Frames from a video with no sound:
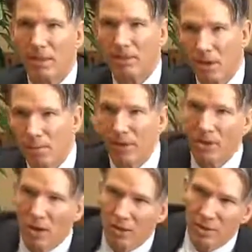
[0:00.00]
and that all my
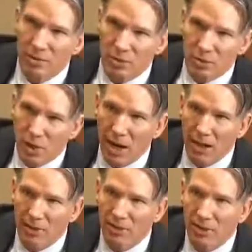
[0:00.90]
colleagues are
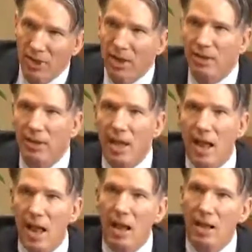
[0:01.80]
quacks. The
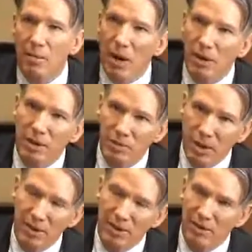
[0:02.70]
American
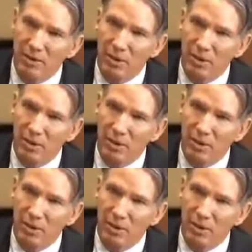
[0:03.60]
Medical